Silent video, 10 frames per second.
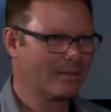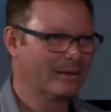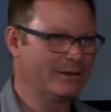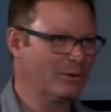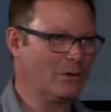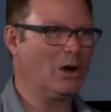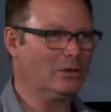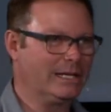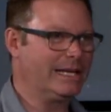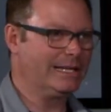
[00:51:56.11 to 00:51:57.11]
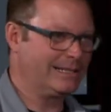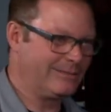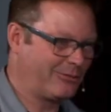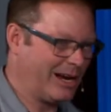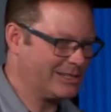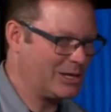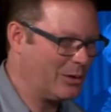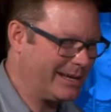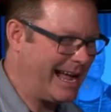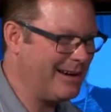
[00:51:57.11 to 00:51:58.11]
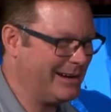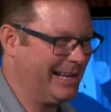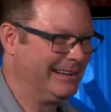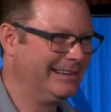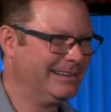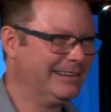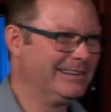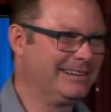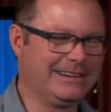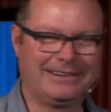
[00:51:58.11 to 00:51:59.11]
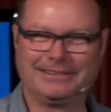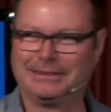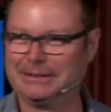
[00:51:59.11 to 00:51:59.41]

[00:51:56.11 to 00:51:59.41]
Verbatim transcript: you're only in Fresno County, you know?